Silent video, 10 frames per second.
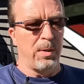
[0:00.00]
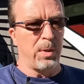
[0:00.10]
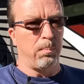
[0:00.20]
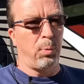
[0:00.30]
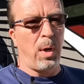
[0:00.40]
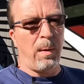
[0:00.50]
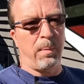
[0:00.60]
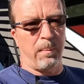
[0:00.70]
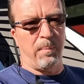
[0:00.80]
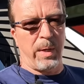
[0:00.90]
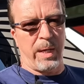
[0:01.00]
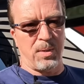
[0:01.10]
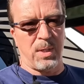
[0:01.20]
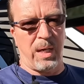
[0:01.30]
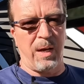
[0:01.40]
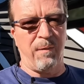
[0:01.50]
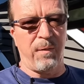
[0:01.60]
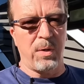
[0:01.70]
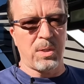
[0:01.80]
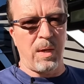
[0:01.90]
The problem is
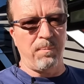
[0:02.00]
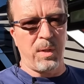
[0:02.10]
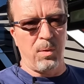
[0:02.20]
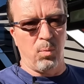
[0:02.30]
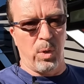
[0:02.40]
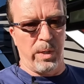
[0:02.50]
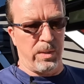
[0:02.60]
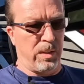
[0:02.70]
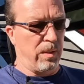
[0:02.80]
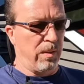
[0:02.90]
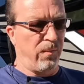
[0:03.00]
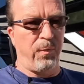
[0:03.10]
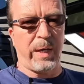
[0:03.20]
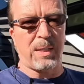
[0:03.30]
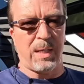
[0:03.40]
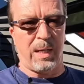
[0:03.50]
if something was fixed in